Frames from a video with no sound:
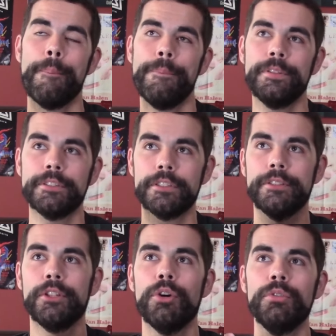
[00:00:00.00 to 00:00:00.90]

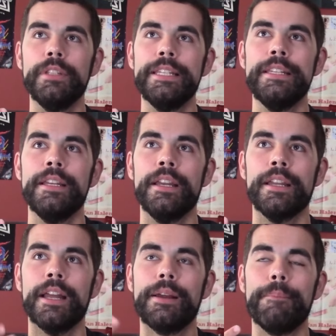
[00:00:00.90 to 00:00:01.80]
slowly
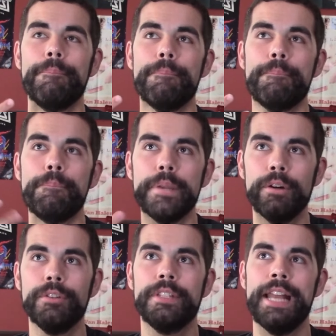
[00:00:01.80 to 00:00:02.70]
kind of
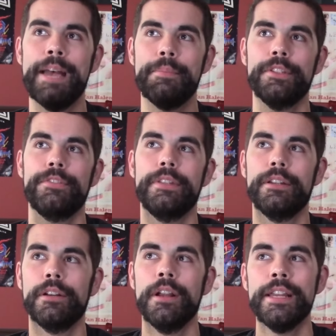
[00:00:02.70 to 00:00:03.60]
builds an
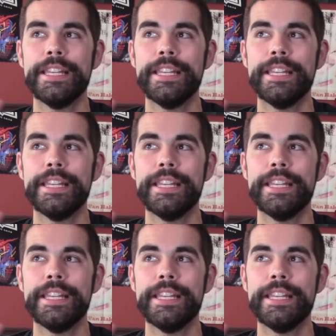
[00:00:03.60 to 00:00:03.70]
atmosphere.